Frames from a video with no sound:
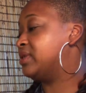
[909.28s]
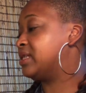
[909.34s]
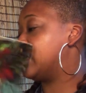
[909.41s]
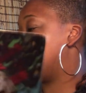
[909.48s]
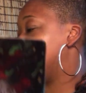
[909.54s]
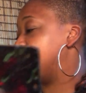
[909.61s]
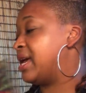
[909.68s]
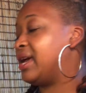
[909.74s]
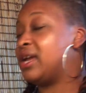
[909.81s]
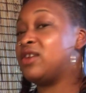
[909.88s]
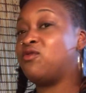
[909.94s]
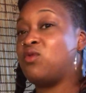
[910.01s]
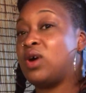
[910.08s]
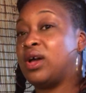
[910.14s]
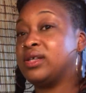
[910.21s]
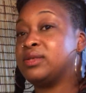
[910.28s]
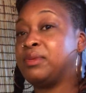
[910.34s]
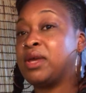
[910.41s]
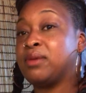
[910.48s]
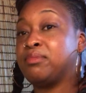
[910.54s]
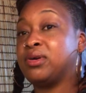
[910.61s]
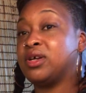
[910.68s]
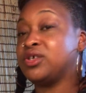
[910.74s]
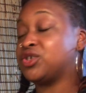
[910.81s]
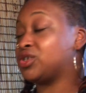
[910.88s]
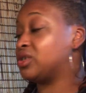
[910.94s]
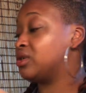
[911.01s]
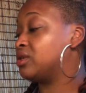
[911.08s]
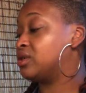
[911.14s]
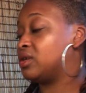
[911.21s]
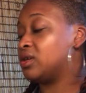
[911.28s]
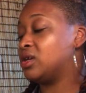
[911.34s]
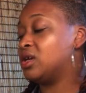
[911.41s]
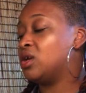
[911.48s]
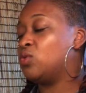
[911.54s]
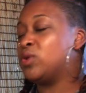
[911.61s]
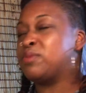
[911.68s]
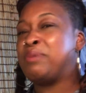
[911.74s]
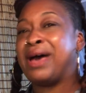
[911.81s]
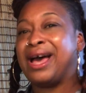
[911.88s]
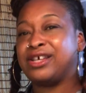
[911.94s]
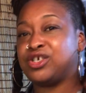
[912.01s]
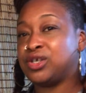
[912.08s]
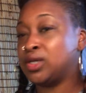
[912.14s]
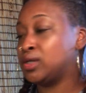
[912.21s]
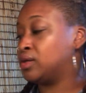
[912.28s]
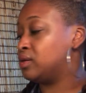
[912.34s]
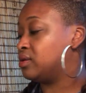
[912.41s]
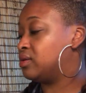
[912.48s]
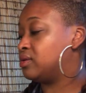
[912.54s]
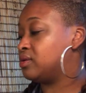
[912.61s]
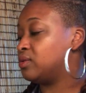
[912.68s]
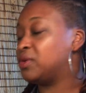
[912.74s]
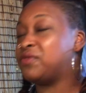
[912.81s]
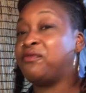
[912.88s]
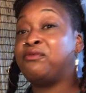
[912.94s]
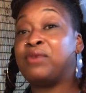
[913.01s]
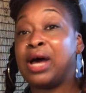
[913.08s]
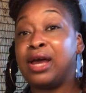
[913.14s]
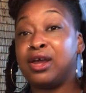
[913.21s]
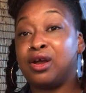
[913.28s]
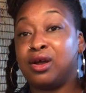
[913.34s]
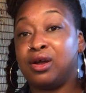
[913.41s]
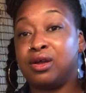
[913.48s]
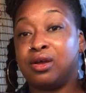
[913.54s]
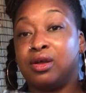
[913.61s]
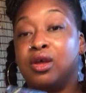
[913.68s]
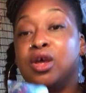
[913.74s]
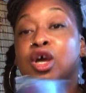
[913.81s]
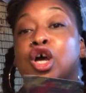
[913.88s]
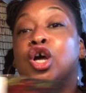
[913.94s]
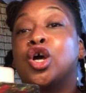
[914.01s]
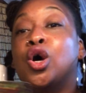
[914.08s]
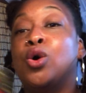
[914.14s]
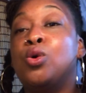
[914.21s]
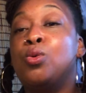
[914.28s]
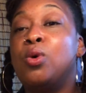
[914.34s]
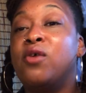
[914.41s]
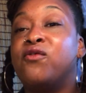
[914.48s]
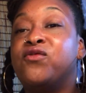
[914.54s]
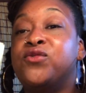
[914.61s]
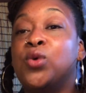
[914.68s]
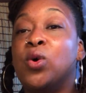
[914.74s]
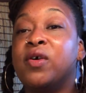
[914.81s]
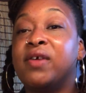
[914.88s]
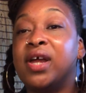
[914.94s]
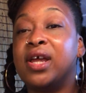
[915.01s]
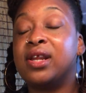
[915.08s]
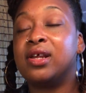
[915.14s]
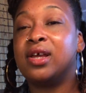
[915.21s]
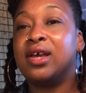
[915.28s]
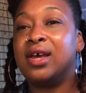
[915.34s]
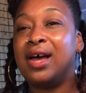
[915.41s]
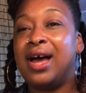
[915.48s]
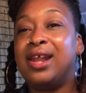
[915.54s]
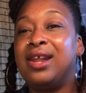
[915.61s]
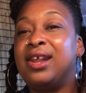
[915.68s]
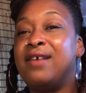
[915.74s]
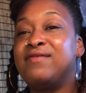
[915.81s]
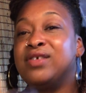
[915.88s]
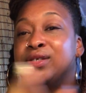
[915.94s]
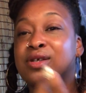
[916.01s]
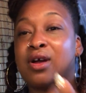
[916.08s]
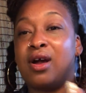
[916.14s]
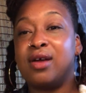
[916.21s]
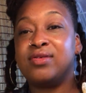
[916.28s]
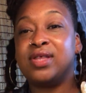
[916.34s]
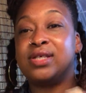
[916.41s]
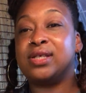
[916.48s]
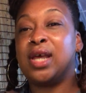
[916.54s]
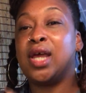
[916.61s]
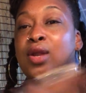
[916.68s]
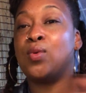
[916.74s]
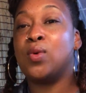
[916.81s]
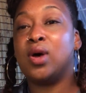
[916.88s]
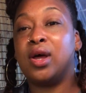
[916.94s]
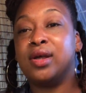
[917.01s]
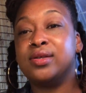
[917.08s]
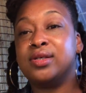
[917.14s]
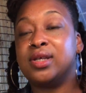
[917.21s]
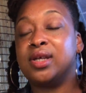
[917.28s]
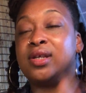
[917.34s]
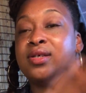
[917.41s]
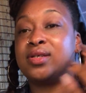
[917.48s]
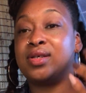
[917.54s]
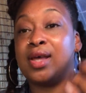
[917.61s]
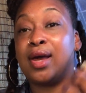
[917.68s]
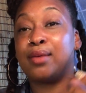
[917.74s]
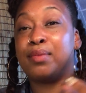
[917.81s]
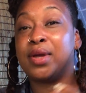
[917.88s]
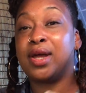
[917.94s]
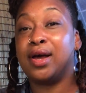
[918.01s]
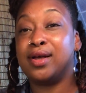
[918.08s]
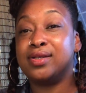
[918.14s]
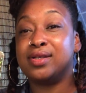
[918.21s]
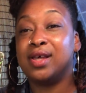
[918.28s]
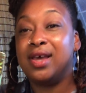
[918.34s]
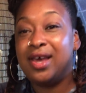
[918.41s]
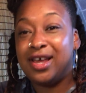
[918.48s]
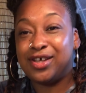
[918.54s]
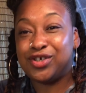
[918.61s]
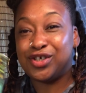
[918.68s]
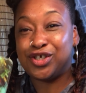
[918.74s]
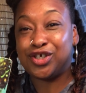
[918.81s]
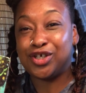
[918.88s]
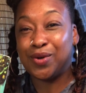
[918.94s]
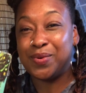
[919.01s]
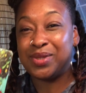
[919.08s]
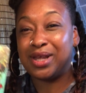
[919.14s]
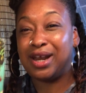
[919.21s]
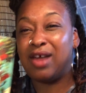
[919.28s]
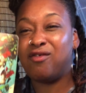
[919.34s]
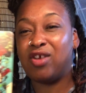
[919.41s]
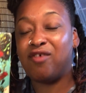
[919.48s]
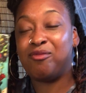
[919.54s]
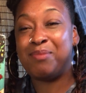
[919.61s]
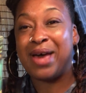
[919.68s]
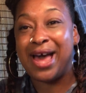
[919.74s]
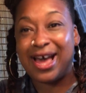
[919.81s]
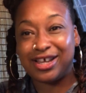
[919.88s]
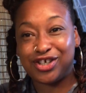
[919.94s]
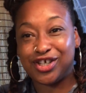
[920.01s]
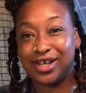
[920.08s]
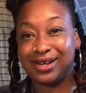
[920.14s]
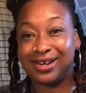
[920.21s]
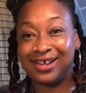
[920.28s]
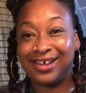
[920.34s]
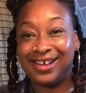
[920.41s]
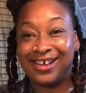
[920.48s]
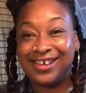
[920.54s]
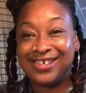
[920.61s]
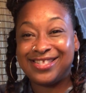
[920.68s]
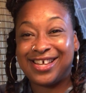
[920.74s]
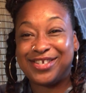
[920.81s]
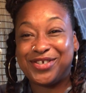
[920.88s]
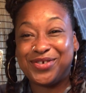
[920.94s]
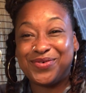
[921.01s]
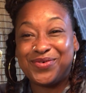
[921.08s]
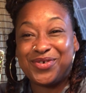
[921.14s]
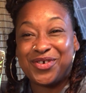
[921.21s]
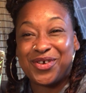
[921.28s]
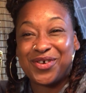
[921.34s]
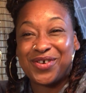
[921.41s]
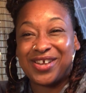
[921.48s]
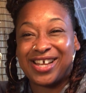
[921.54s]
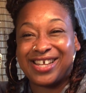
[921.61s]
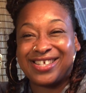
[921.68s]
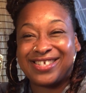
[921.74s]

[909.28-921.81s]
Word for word: Once again, with that Eight of Wands, being pushed with passion, with fire. Go for it. I love this card, this Eight of Wands in this deck because it's just showing the level of passion that you, you're,